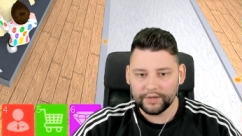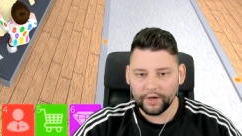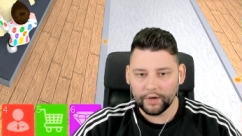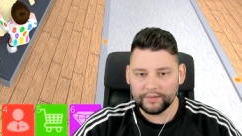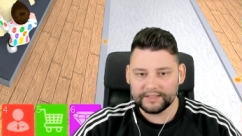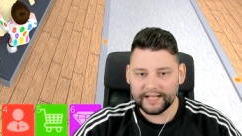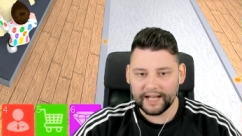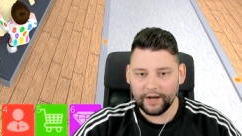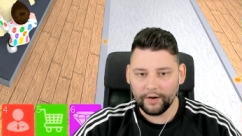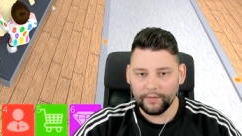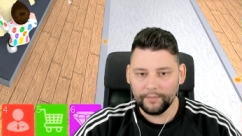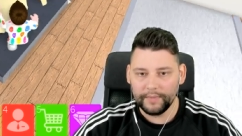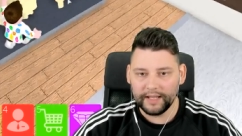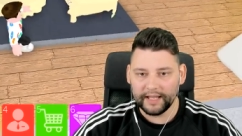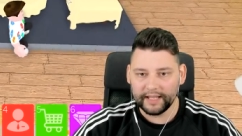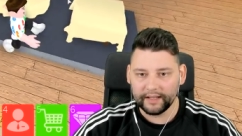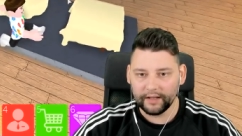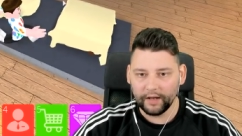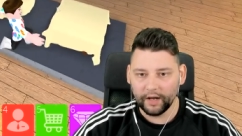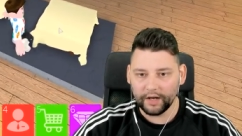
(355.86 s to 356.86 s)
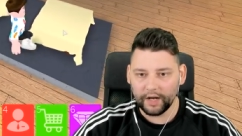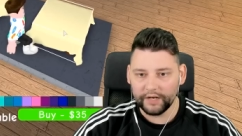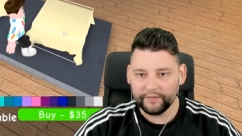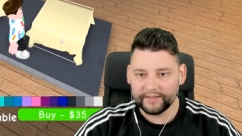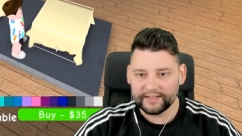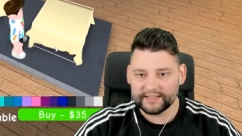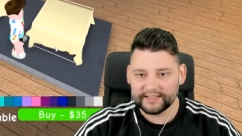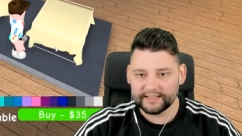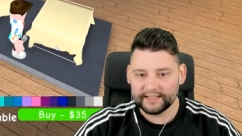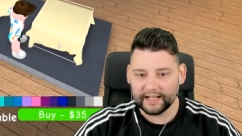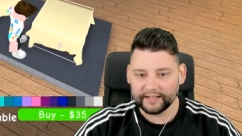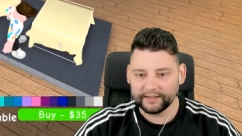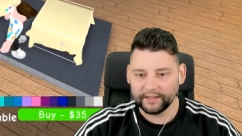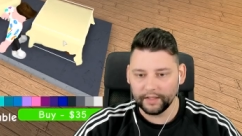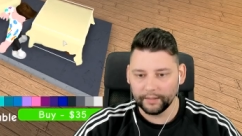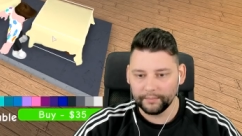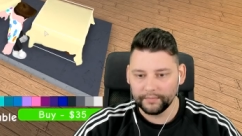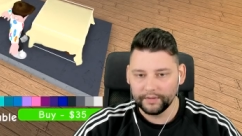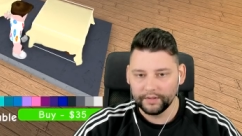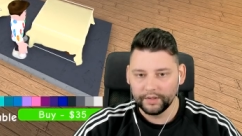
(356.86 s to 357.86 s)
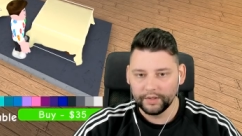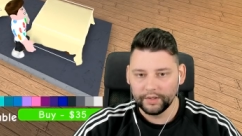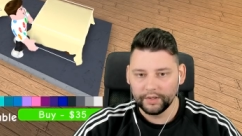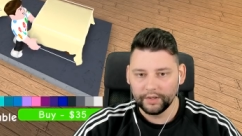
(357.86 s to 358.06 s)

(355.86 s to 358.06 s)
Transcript: Don't tell me. I can't even select them.